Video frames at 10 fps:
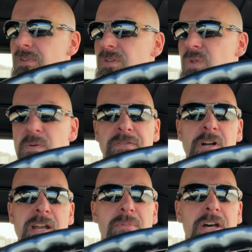So
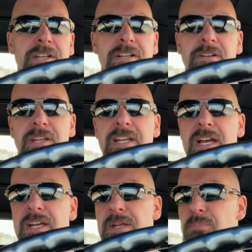before I bought it here, the
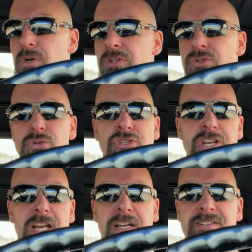guy put new
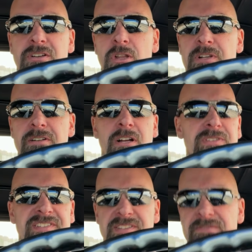shocks all the way around.
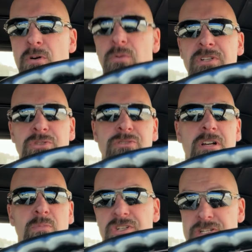This is 4-wheel
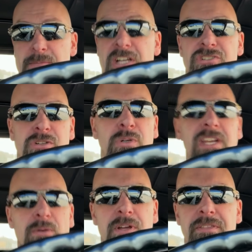drum, which I'm actually
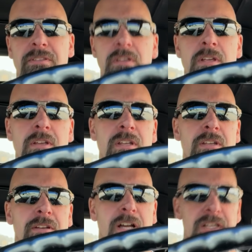okay with.
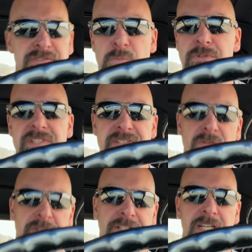Super easy to
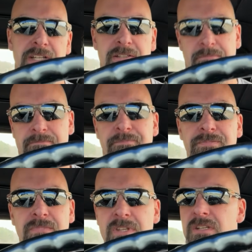work on,
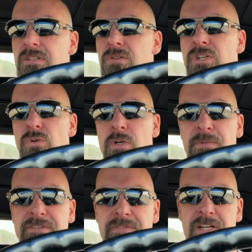and you can
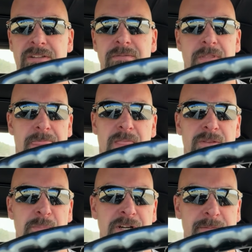normally find
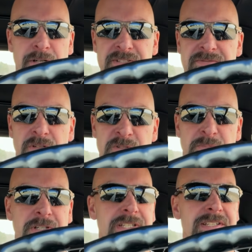the brake parts for those
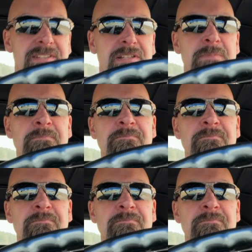pretty easily.